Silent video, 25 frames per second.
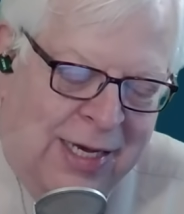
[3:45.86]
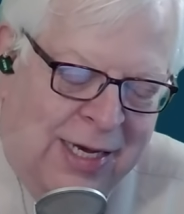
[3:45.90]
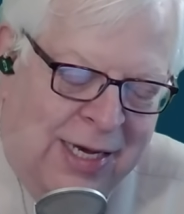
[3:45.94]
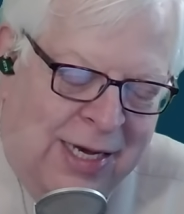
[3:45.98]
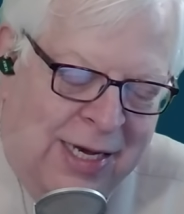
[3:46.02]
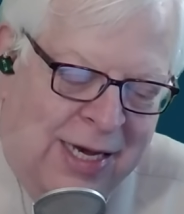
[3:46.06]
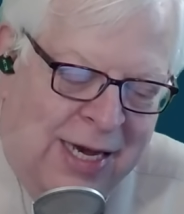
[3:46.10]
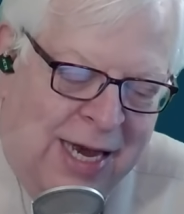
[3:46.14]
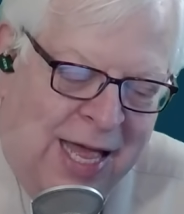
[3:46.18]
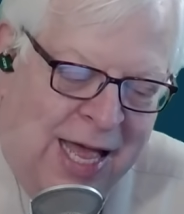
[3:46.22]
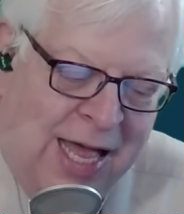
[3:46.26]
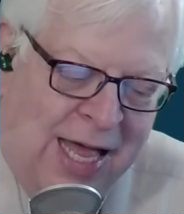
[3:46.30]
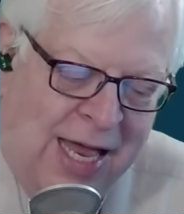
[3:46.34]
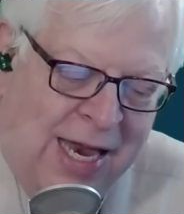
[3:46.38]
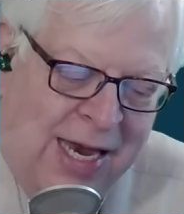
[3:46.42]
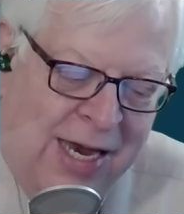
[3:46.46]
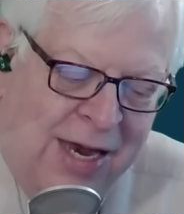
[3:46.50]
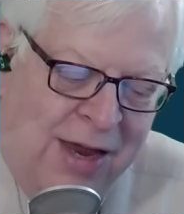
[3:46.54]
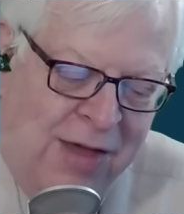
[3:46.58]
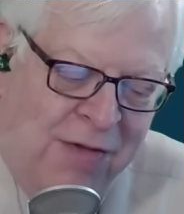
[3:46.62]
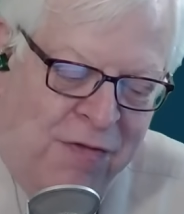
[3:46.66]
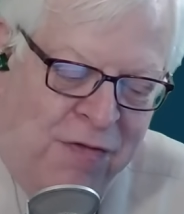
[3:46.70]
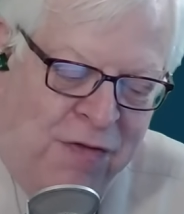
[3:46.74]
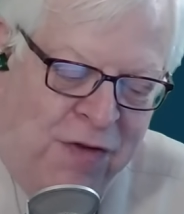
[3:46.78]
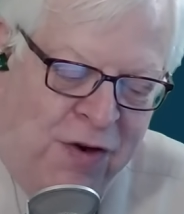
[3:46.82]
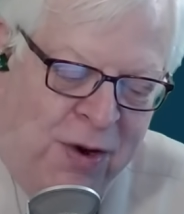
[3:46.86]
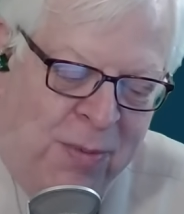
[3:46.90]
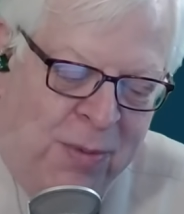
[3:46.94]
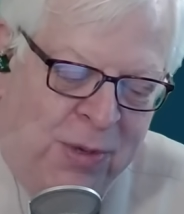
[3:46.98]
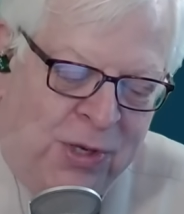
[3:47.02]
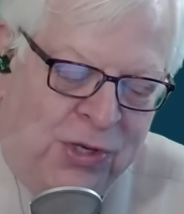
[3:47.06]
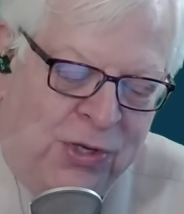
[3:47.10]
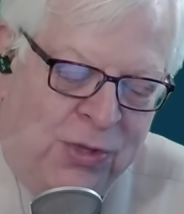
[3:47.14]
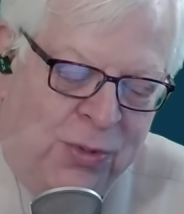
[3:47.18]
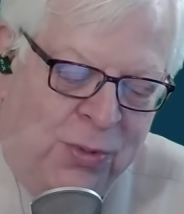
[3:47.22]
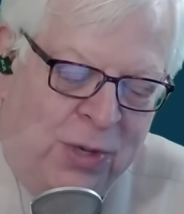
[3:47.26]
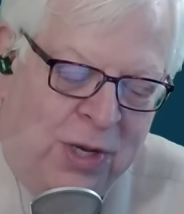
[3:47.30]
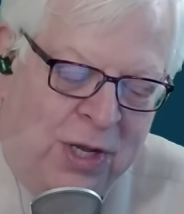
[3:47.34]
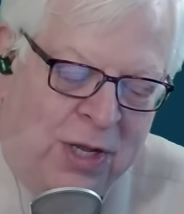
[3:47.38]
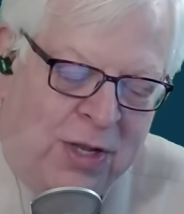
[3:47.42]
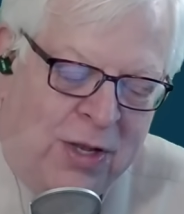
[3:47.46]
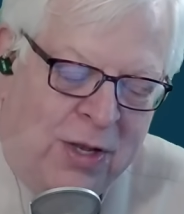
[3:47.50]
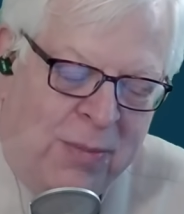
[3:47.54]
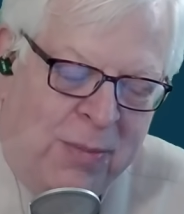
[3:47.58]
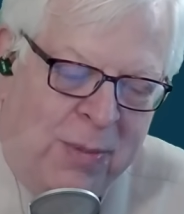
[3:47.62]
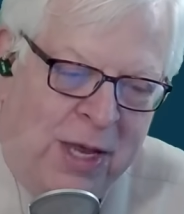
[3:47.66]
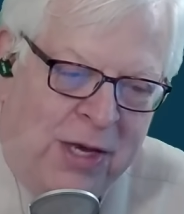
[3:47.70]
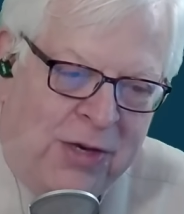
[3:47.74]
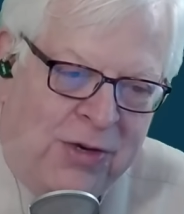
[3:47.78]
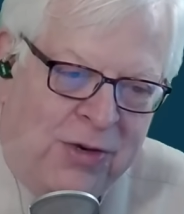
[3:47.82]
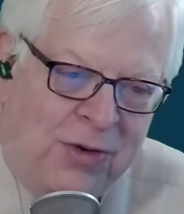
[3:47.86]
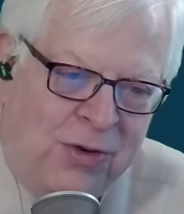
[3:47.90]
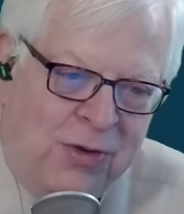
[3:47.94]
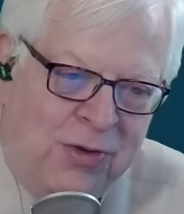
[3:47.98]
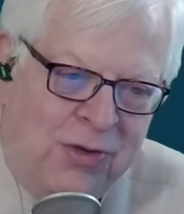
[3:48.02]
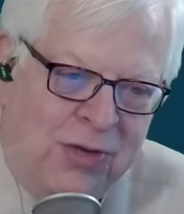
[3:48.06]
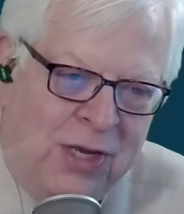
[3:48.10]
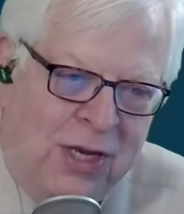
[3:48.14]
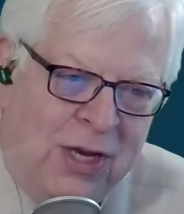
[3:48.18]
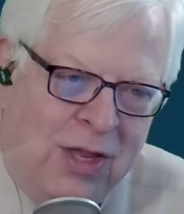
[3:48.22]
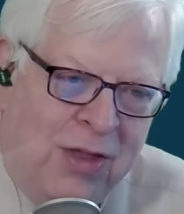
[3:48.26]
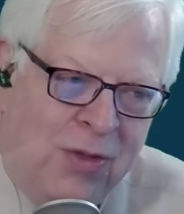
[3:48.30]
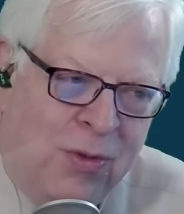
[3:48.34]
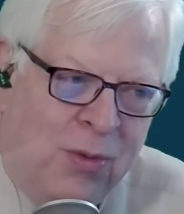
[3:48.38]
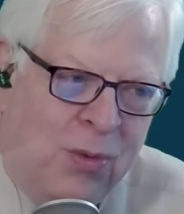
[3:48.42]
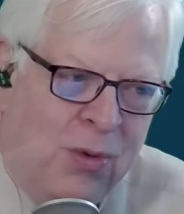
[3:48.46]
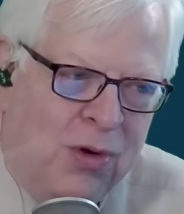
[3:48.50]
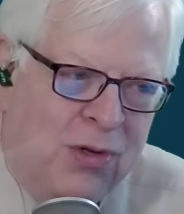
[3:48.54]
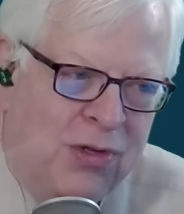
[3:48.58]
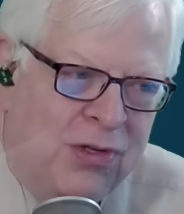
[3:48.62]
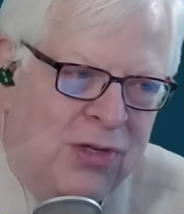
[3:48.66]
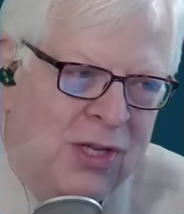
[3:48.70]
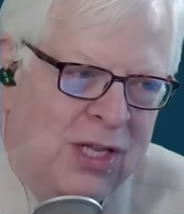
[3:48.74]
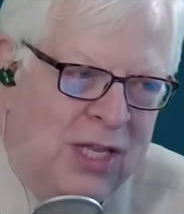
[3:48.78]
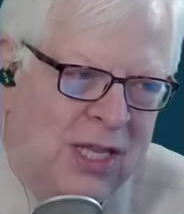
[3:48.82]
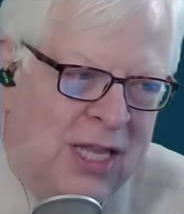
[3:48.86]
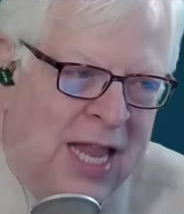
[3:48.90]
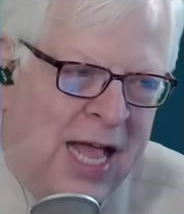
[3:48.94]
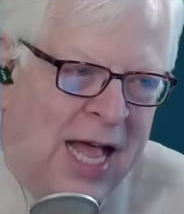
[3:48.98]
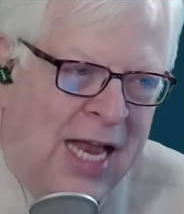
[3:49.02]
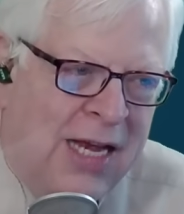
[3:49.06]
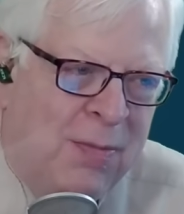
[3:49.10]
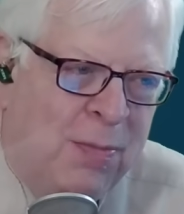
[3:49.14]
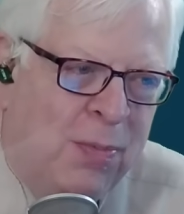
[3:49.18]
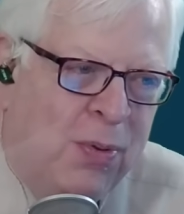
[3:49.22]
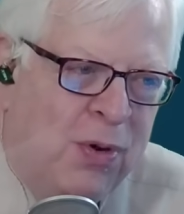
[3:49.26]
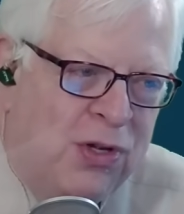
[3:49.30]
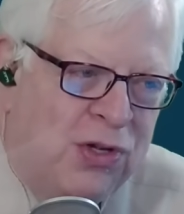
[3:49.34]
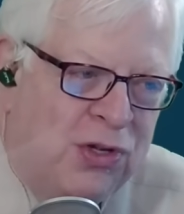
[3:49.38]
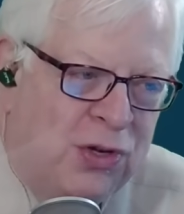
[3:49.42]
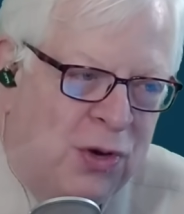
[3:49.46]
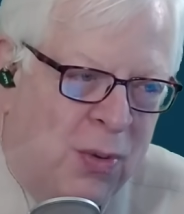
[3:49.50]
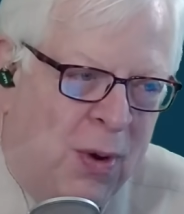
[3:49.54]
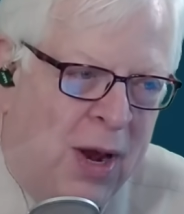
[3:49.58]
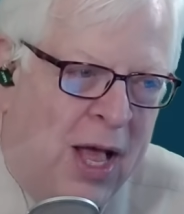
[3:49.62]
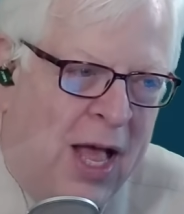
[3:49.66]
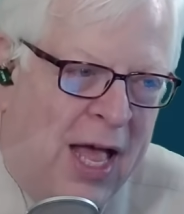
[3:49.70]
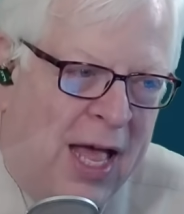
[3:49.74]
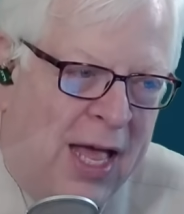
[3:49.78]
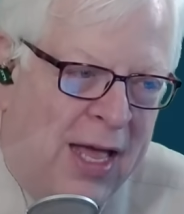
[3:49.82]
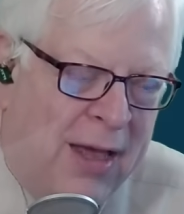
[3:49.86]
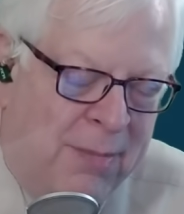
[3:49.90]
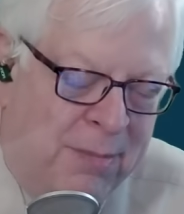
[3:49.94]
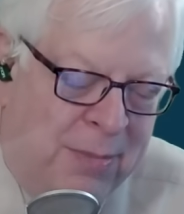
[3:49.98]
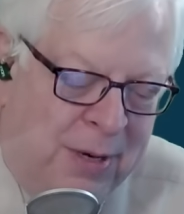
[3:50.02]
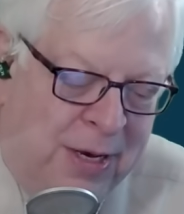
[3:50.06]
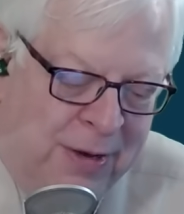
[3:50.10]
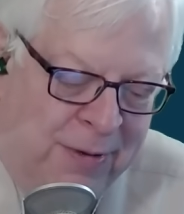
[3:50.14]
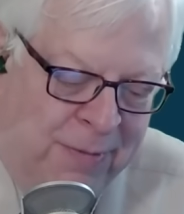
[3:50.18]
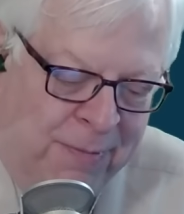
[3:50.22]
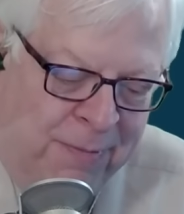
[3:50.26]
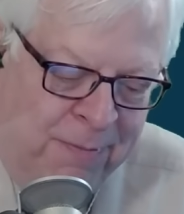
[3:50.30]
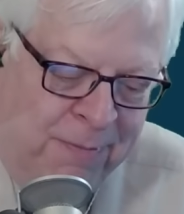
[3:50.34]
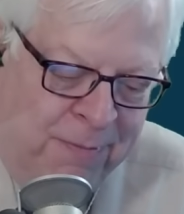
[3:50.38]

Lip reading: Non-pharmaceutical measures, in other words, not prescribed